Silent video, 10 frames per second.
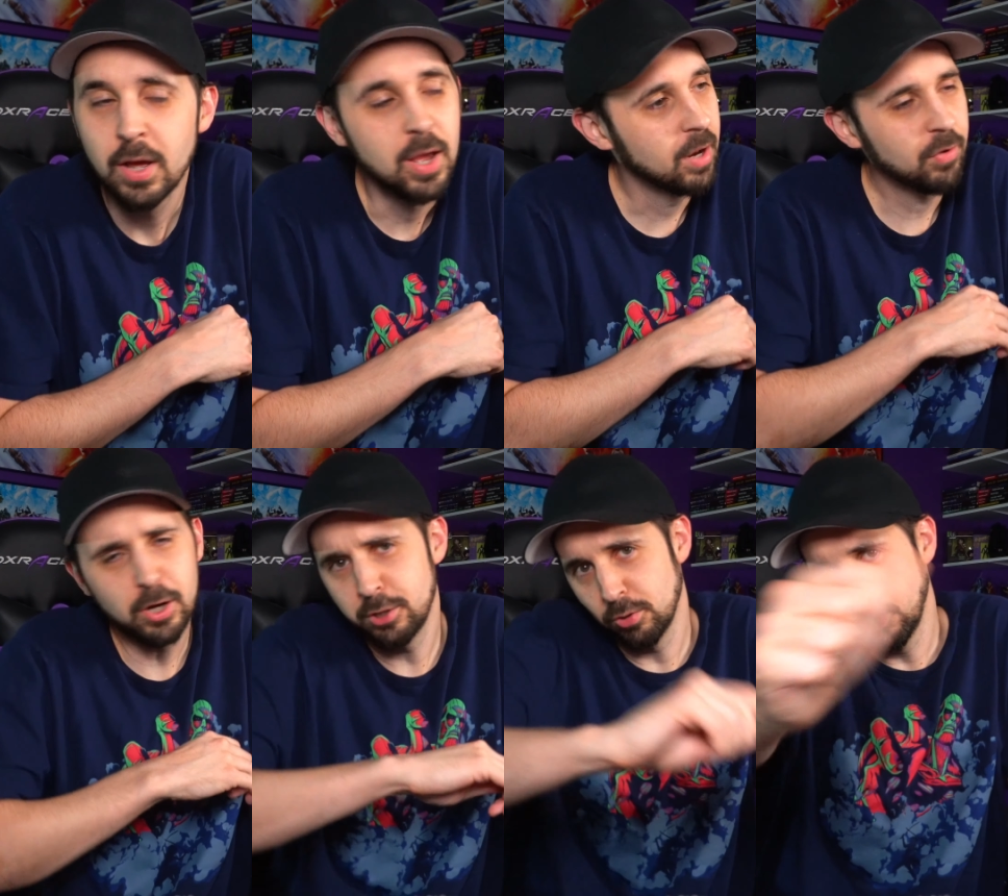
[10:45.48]
And if you got
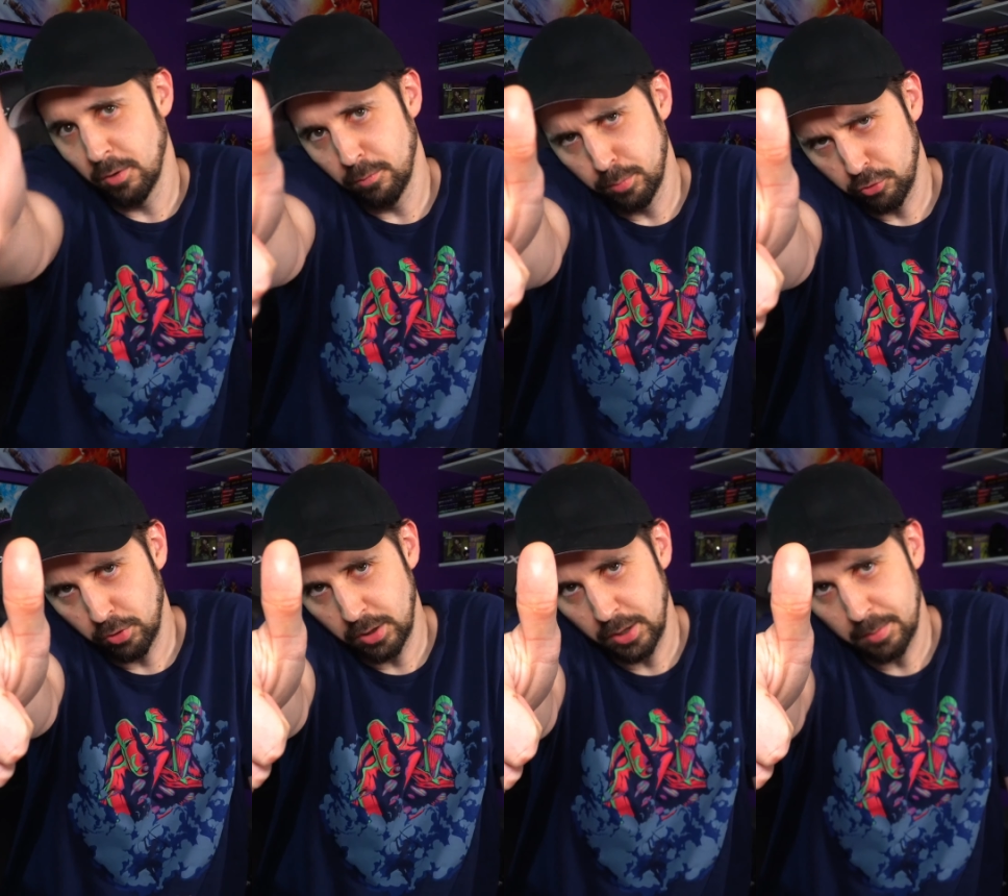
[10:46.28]
any enjoyment of it, be sure
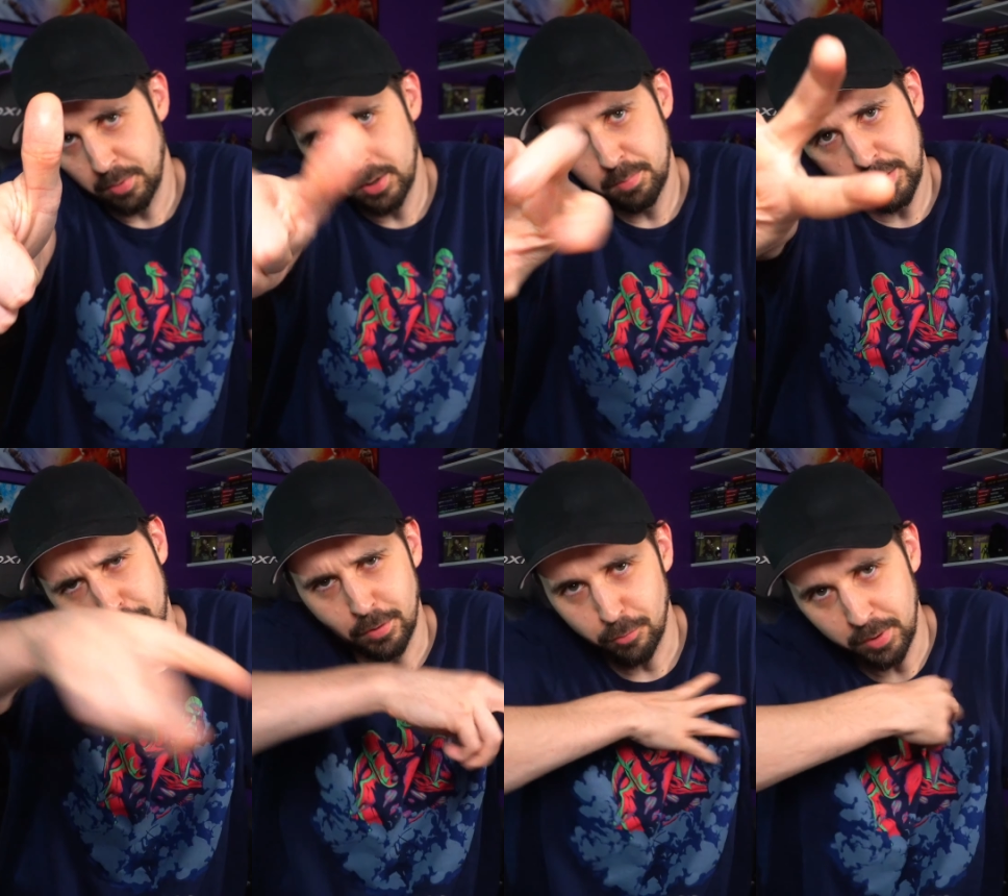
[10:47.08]
to hit the like button. Peace
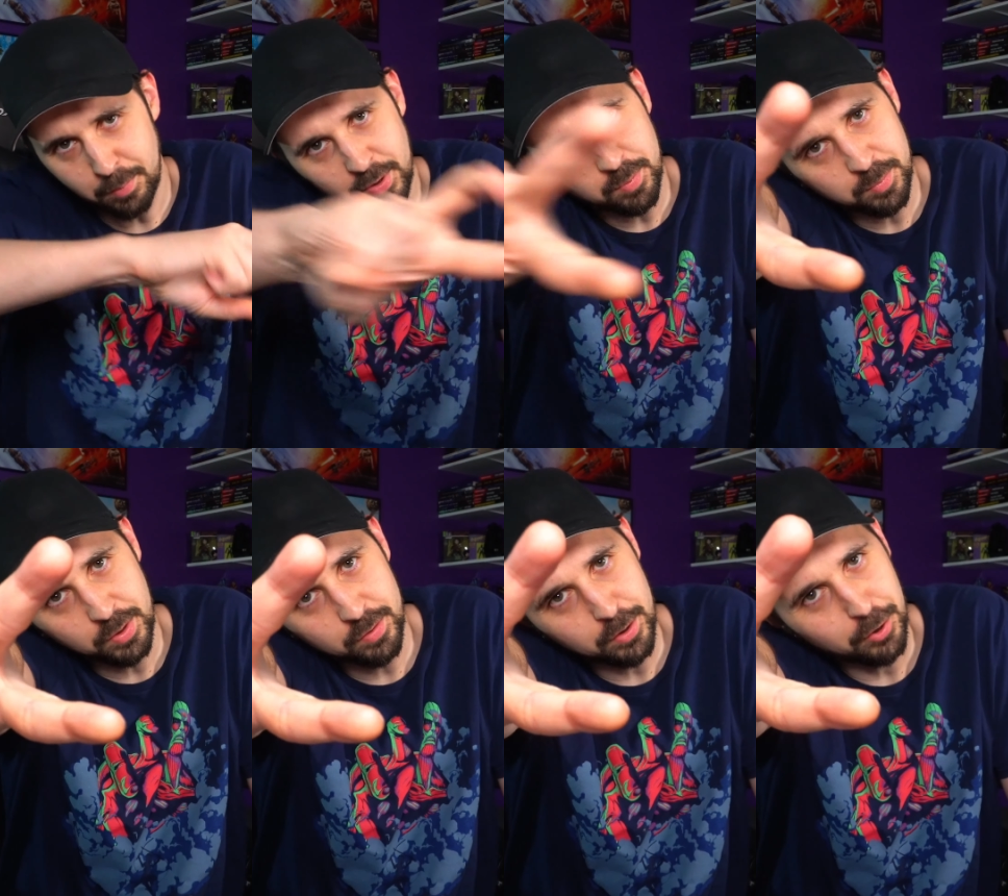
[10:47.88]
and love, everybody. Peace, peace,
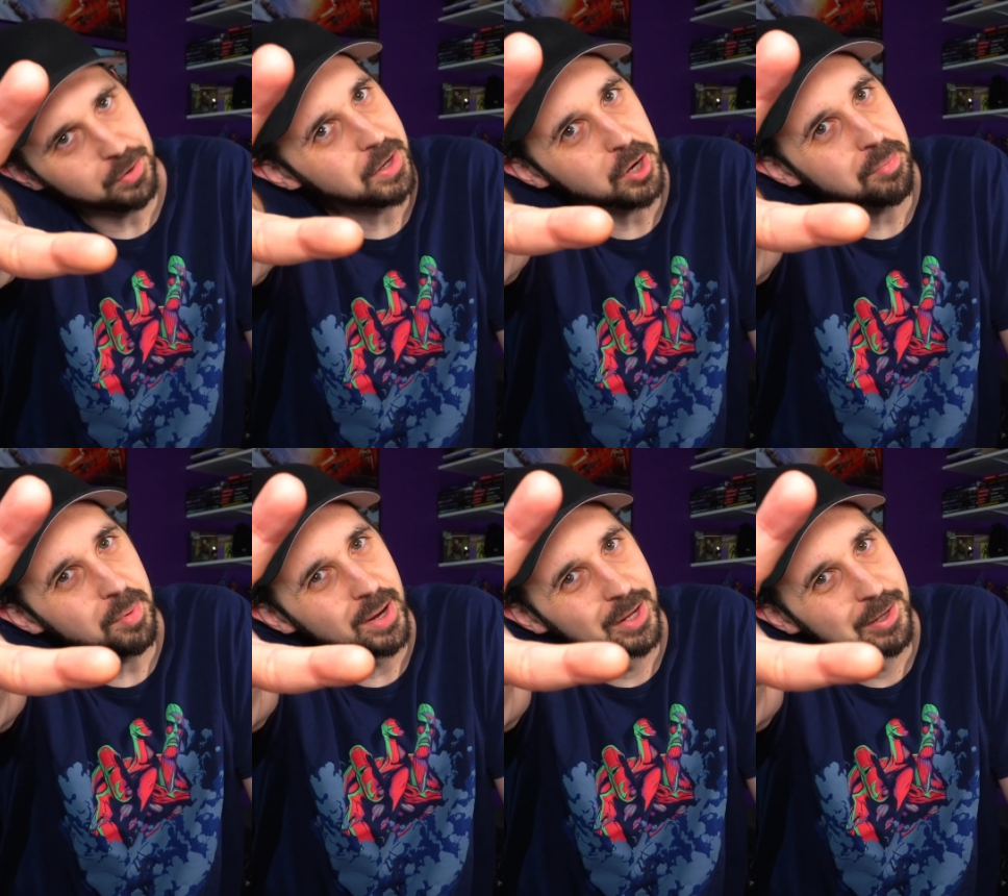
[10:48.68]
peace. See you later. Take care. Bye.